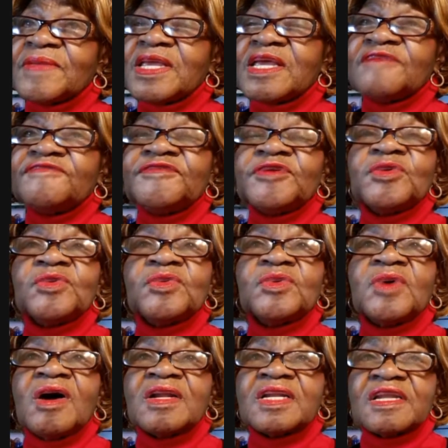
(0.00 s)
if
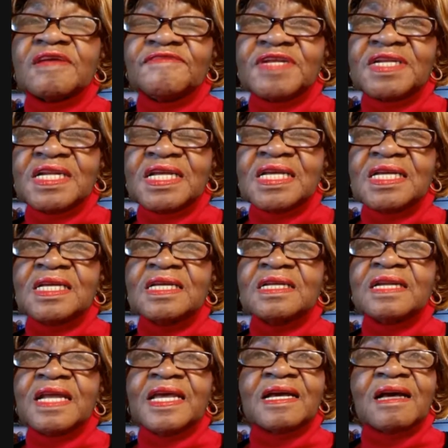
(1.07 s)
you are living
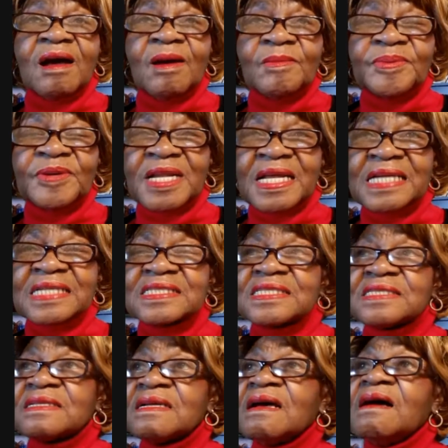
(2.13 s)
in a complex,
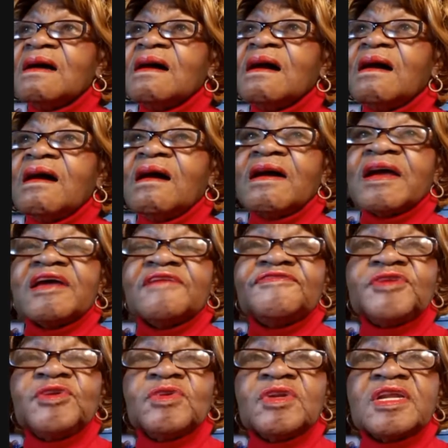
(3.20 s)

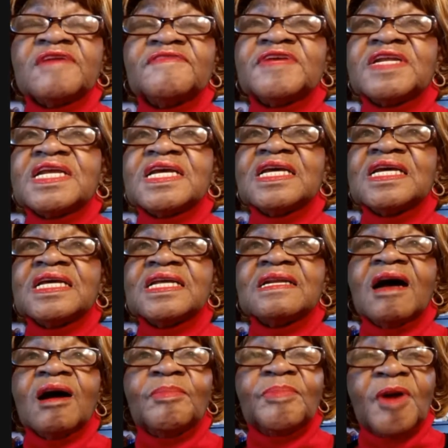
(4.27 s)
if you're living
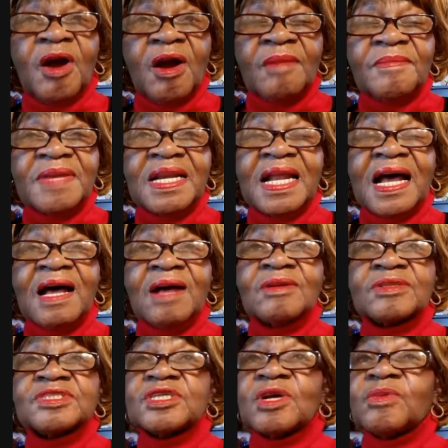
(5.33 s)
in apartment
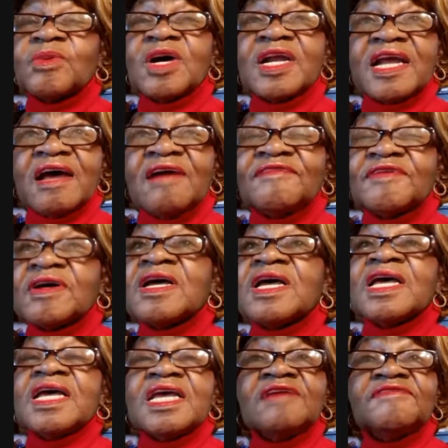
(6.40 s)
house or whatever,
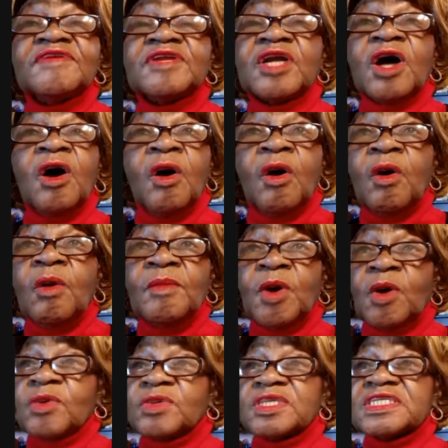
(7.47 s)
even the
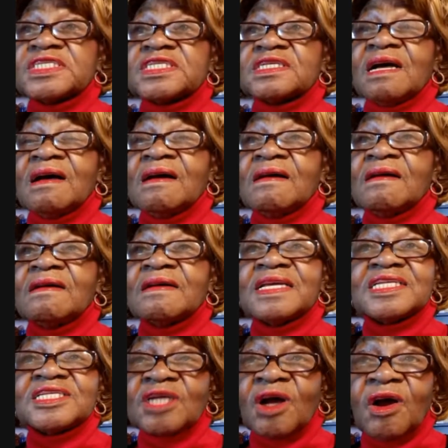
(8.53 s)
homeowners,
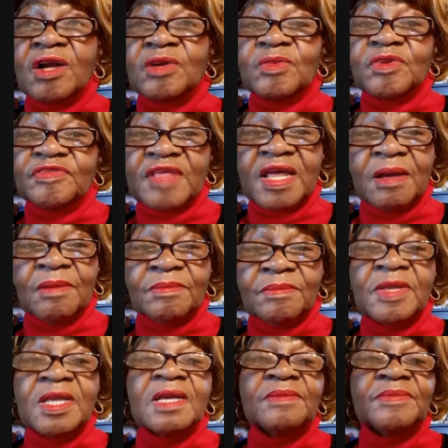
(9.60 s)
it's hard with them
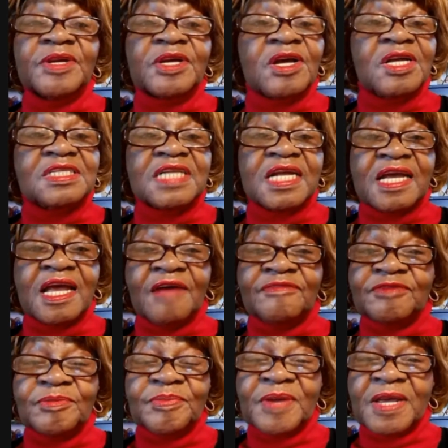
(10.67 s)
because they have
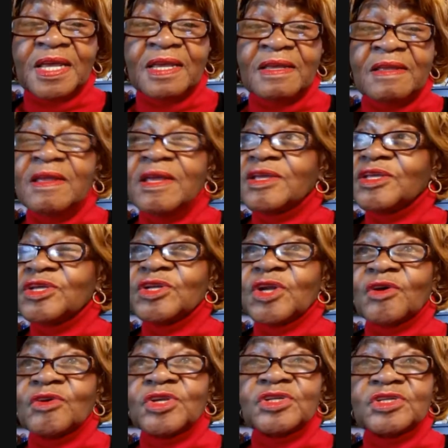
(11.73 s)
to pay,
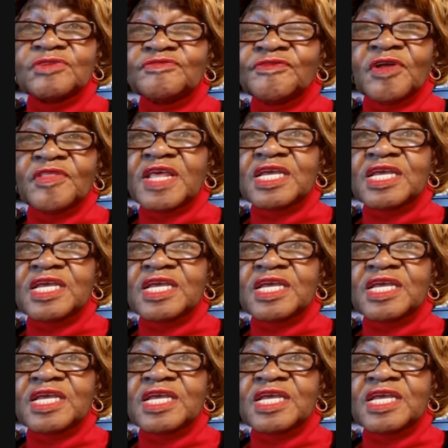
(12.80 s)
for